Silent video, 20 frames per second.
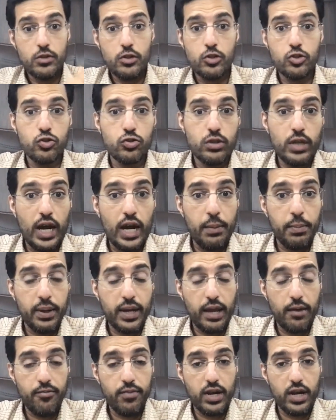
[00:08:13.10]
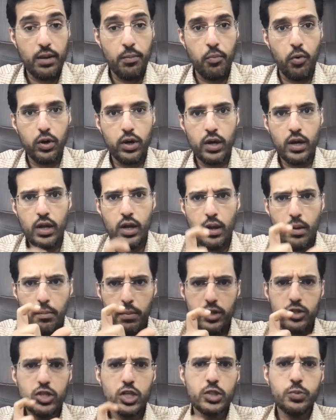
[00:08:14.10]
So that became very important.
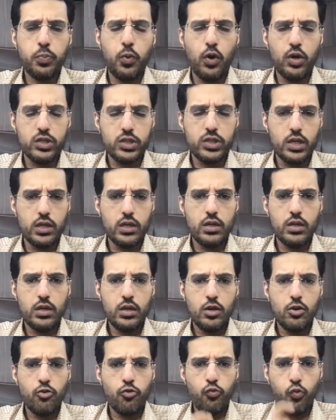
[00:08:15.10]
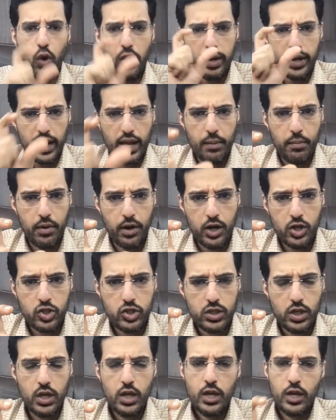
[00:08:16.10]
But just pause here. What emerged?
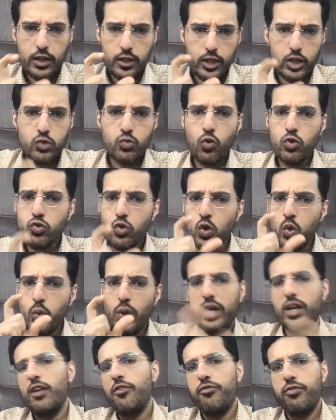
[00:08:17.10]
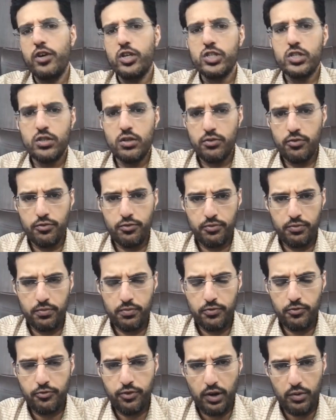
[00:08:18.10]
This was on 21st
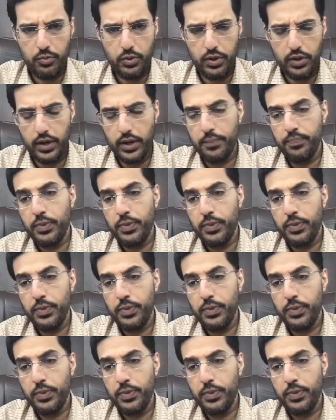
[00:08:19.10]
February.